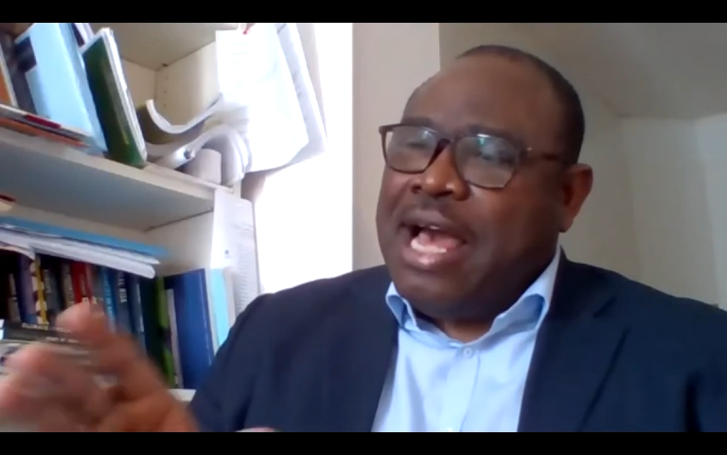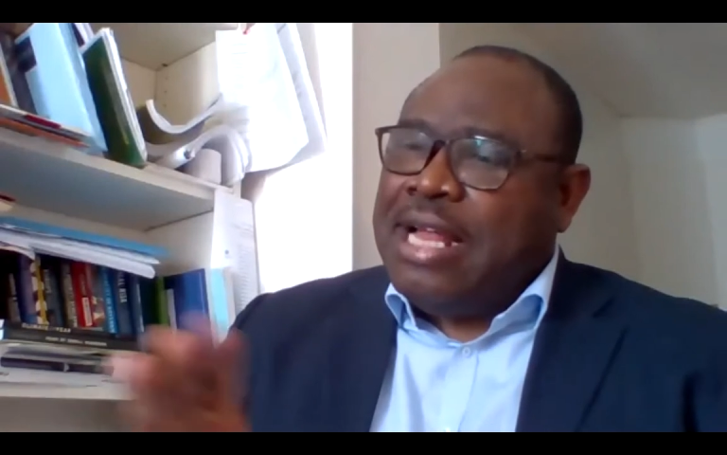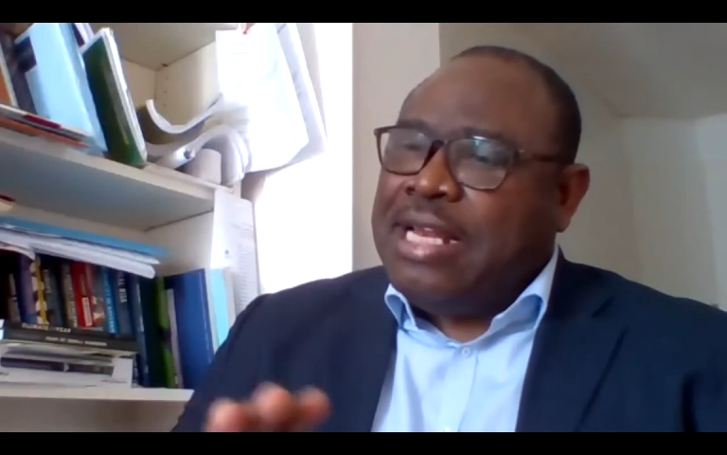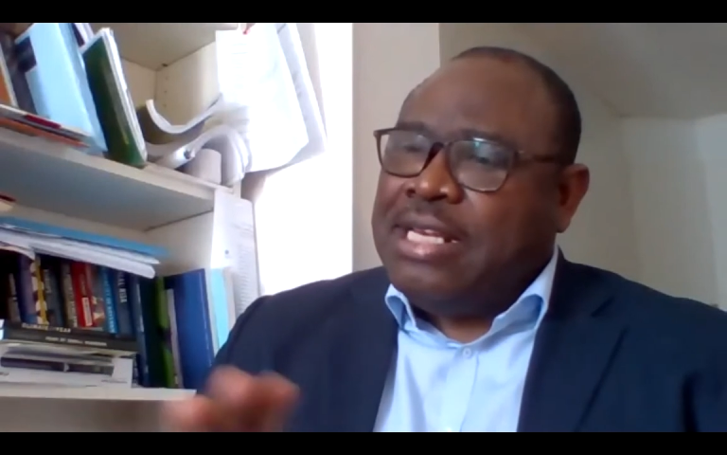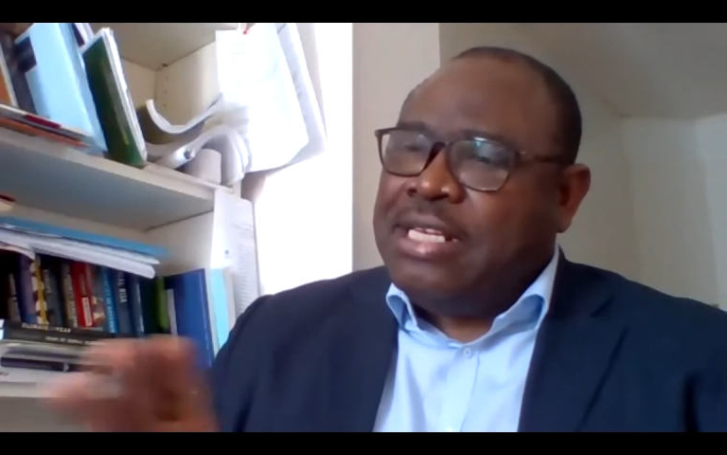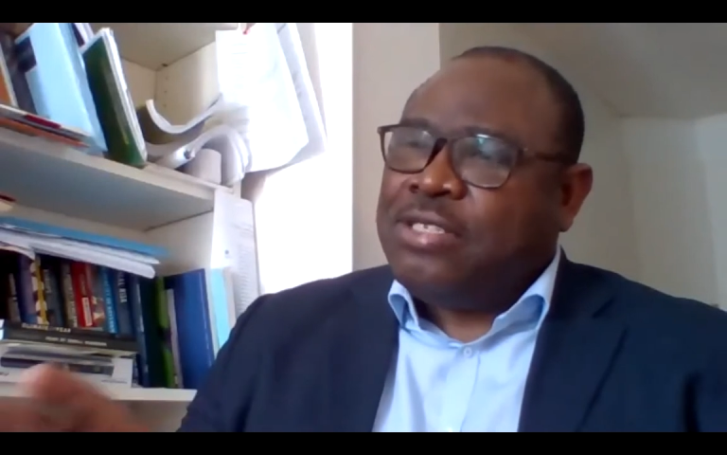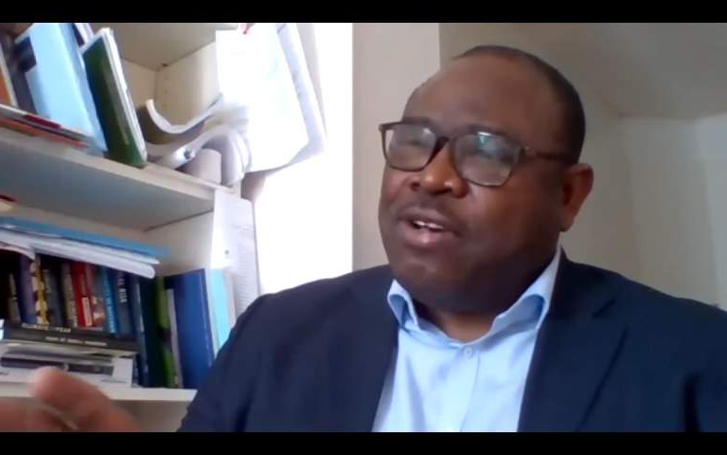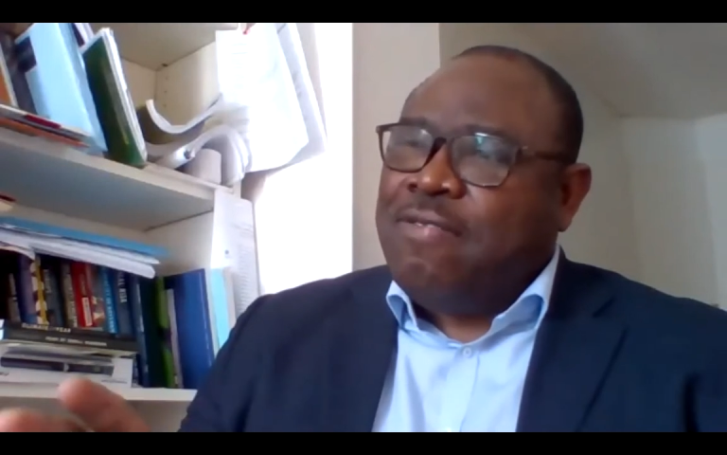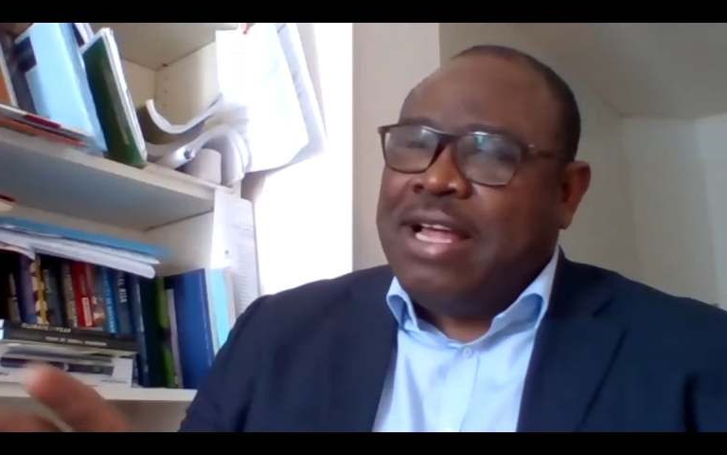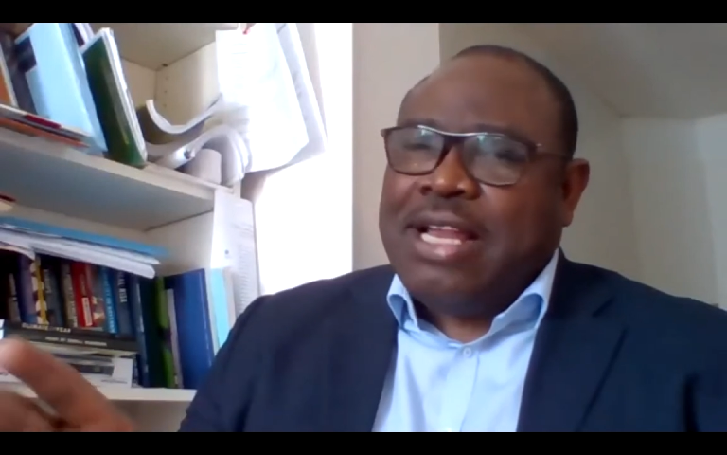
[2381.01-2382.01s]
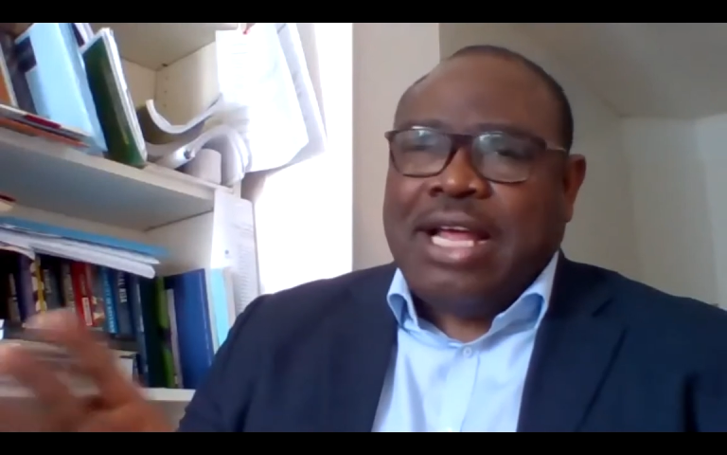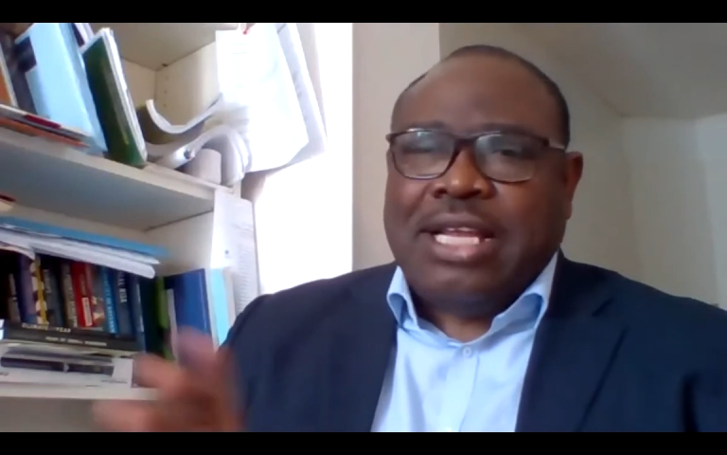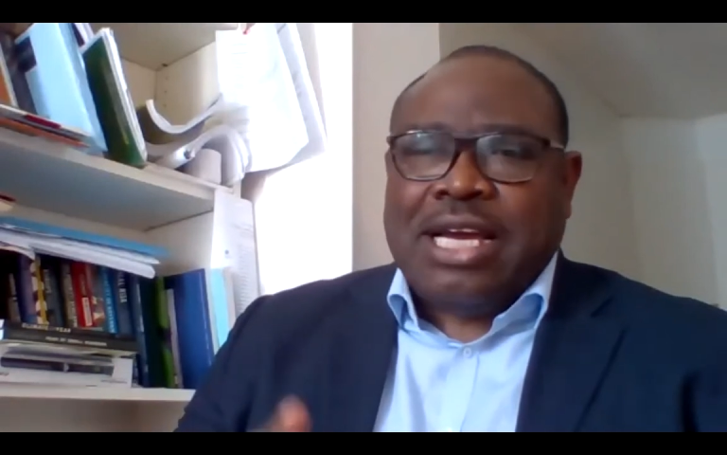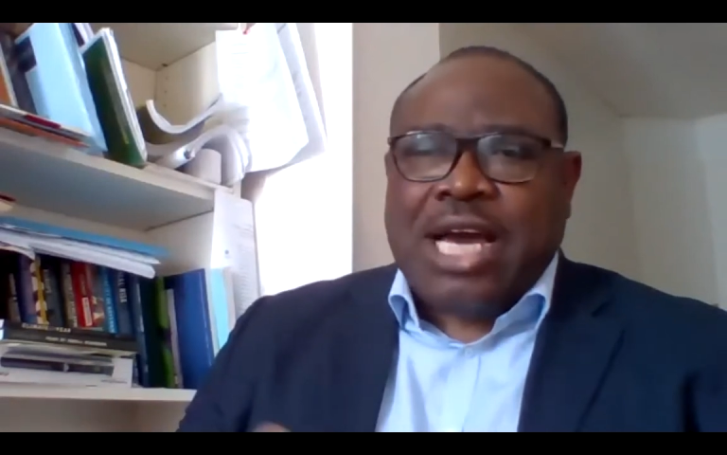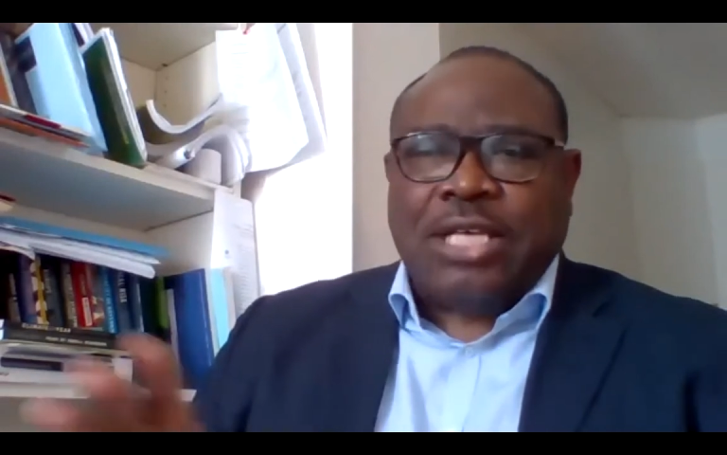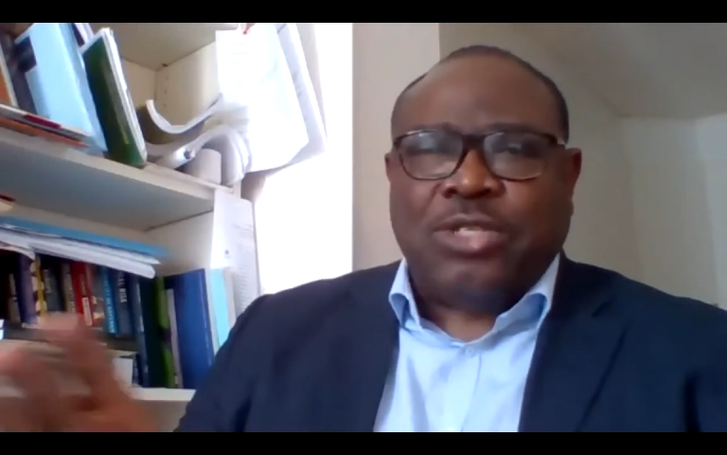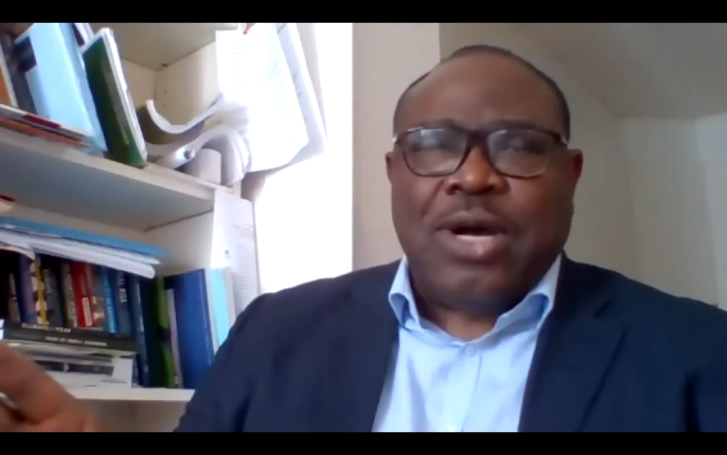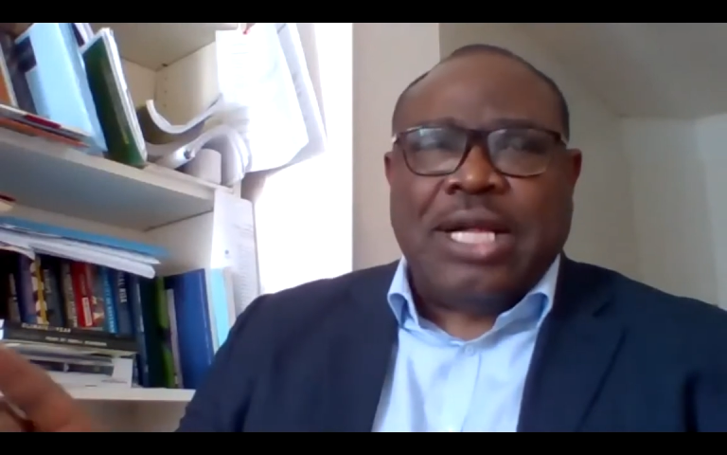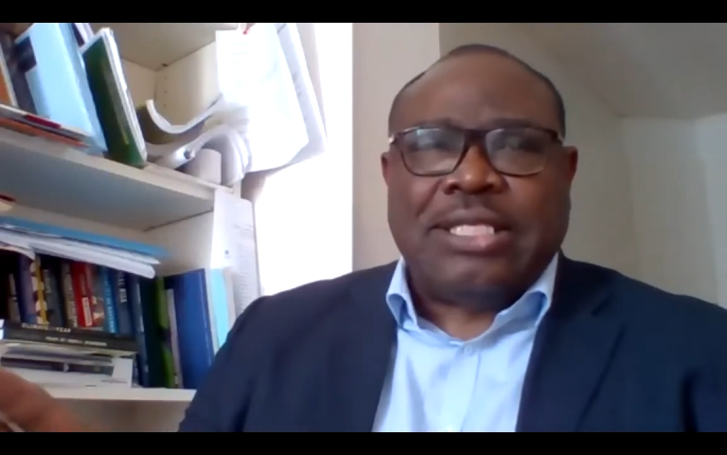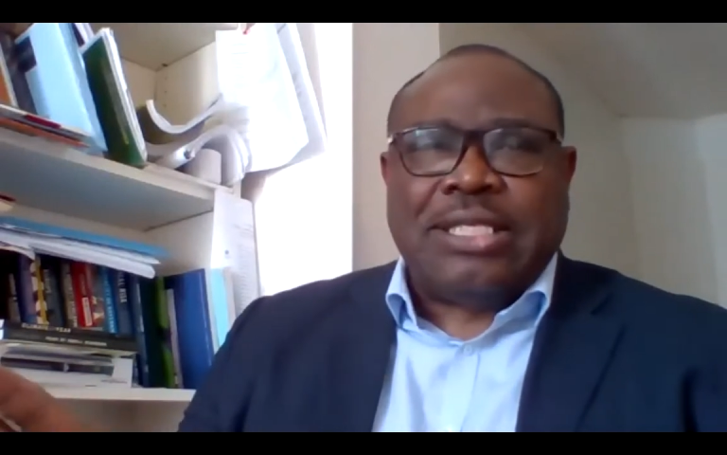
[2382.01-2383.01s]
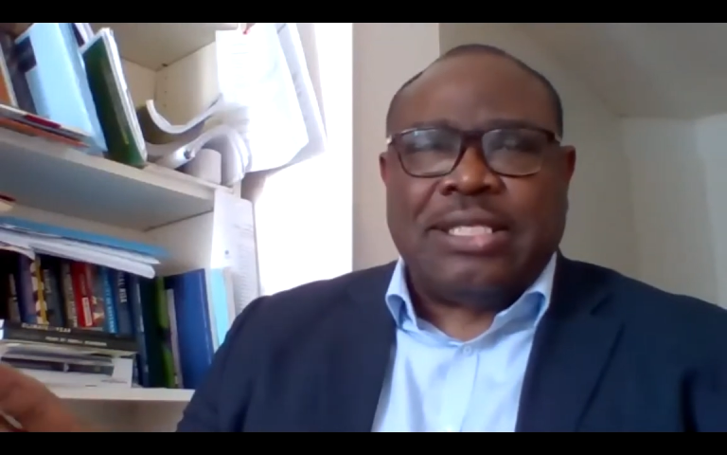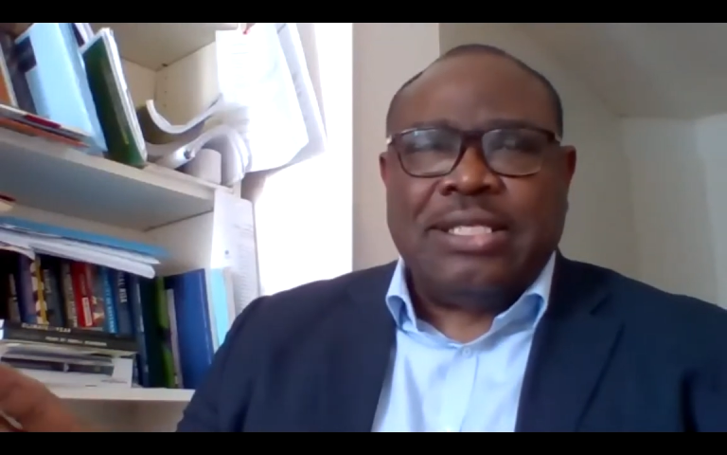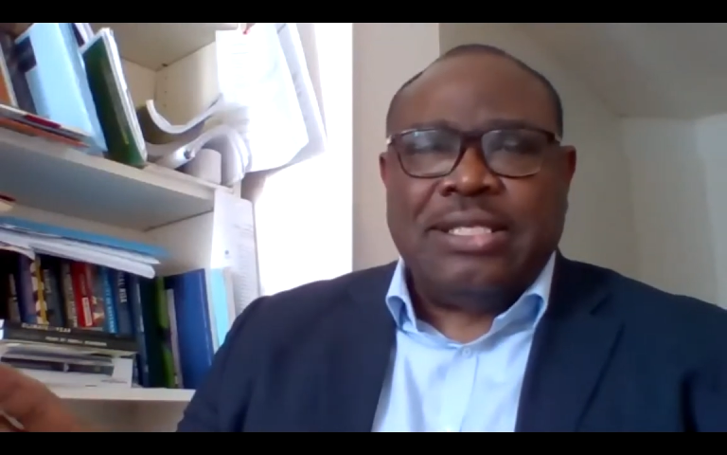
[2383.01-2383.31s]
and they discovered that the casualty